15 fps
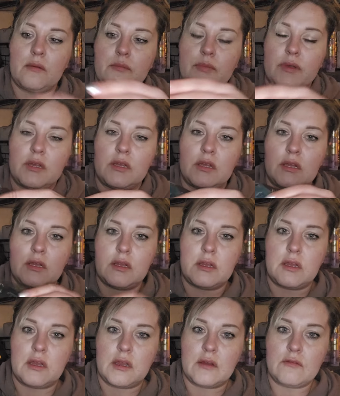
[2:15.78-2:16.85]
but
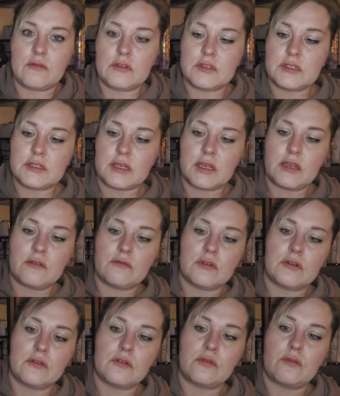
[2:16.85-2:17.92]
I would say
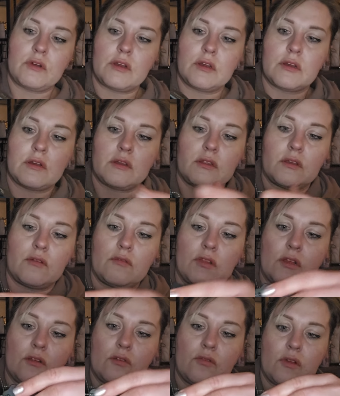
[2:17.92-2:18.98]
real quick, the only
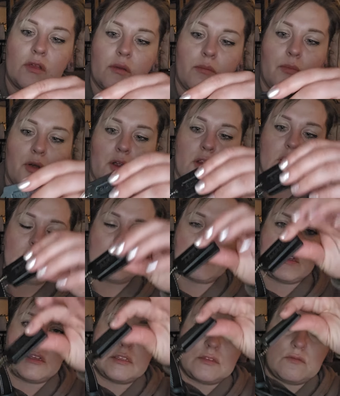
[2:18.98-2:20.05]
annoying part
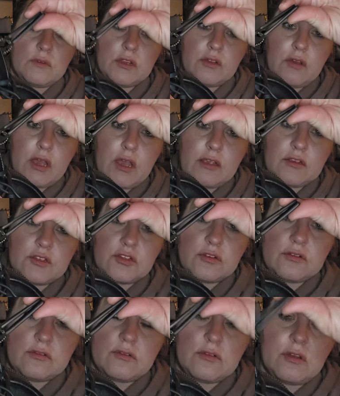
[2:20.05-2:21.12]
is when you hang
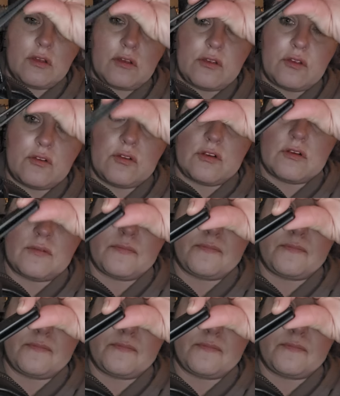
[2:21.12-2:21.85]
your